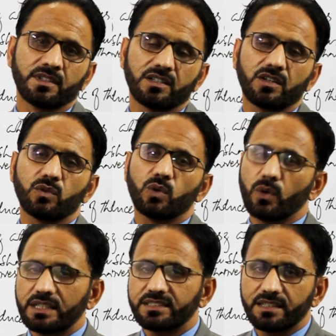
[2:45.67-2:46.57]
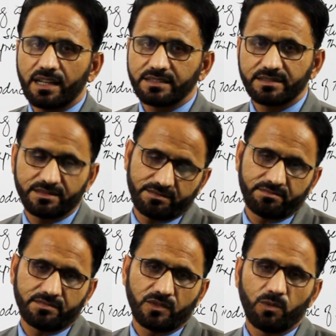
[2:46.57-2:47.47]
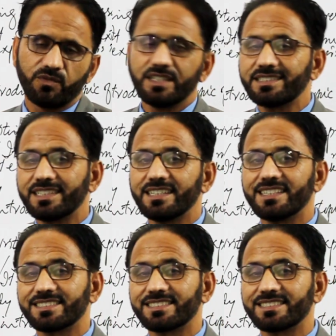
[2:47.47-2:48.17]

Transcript: Concluding sentence, obviously,